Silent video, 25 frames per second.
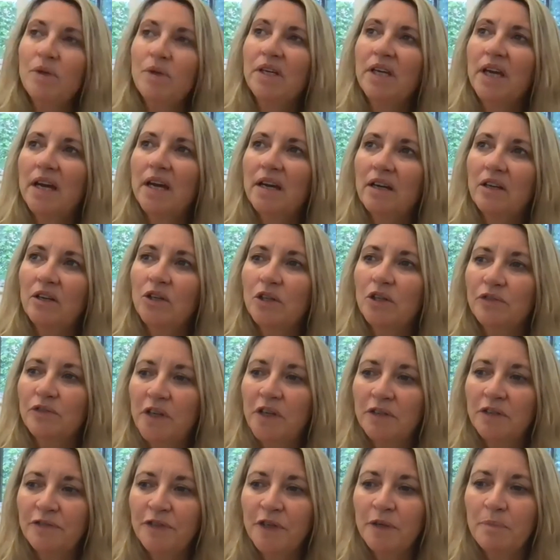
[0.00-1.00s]
get a lot of
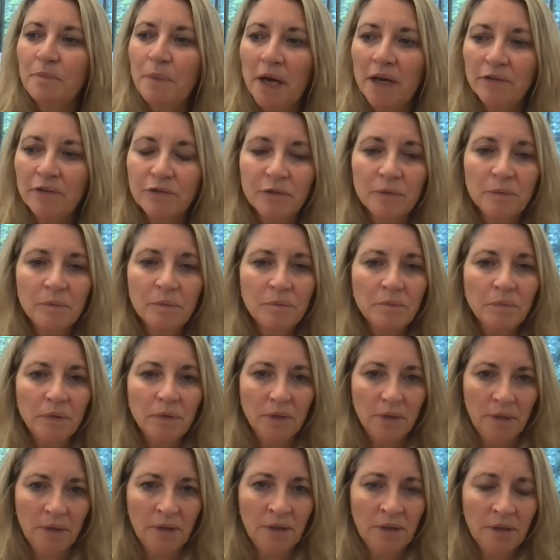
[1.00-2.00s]
our feedback from
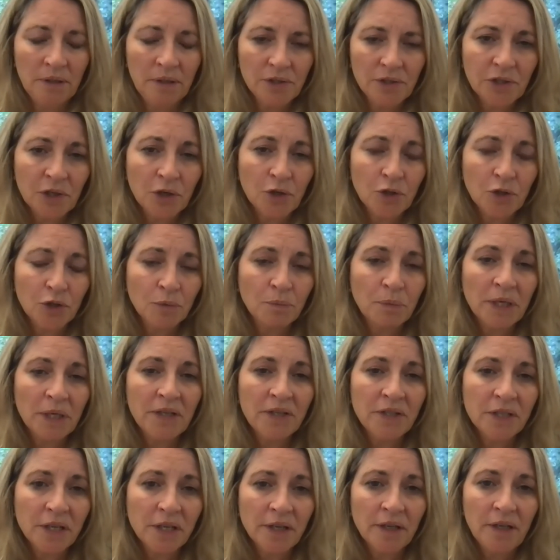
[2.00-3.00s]
social
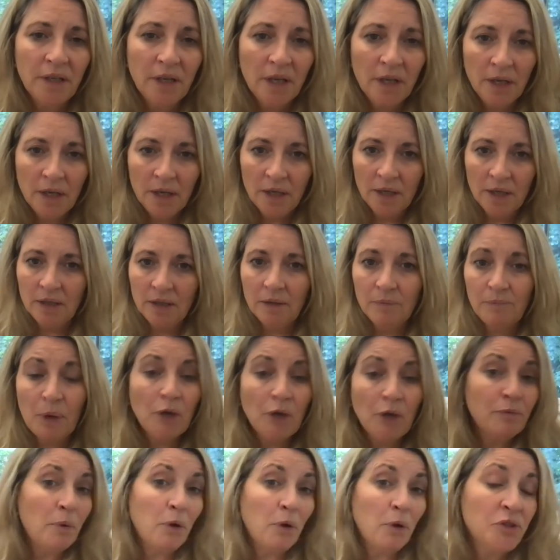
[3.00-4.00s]
media,
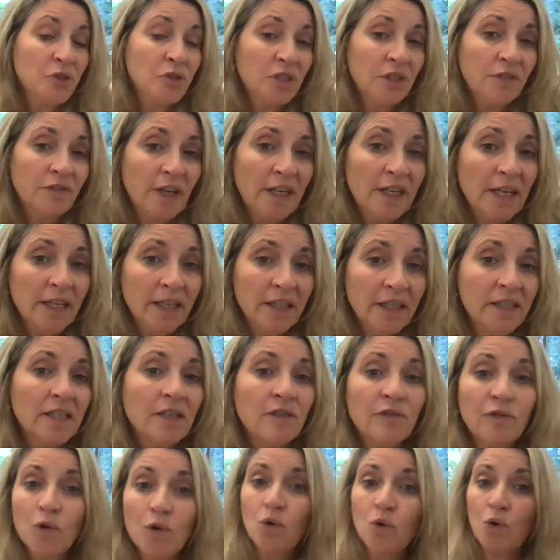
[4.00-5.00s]
both positive and
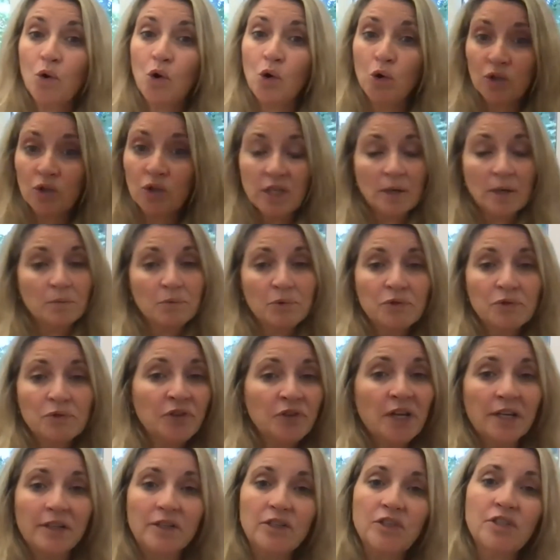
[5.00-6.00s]
negative, or tips for
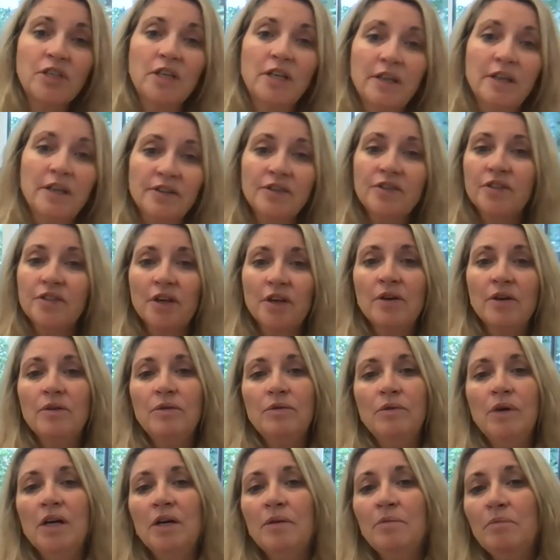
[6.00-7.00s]
next year. So,
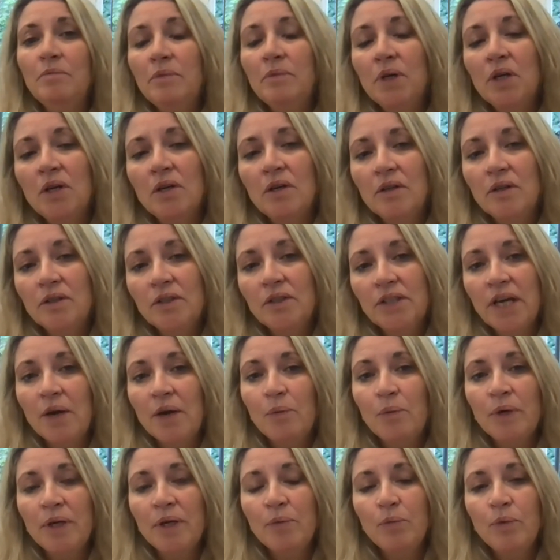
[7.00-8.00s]
you
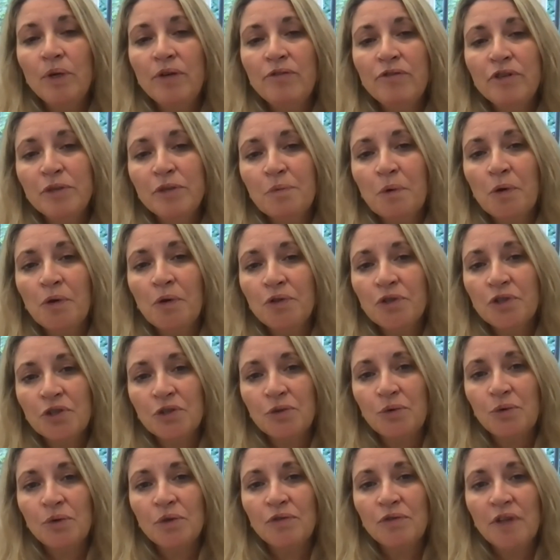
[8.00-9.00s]
know, we respond
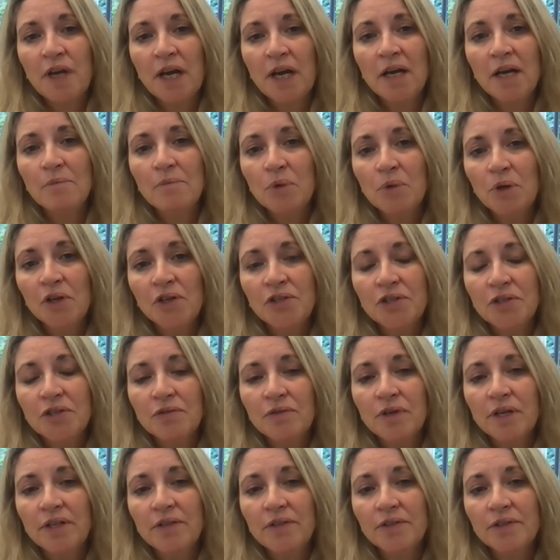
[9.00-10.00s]
to all of that and
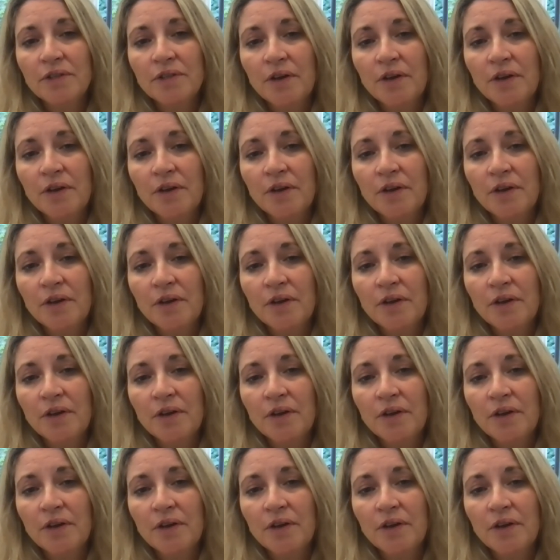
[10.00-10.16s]
monitor it. So,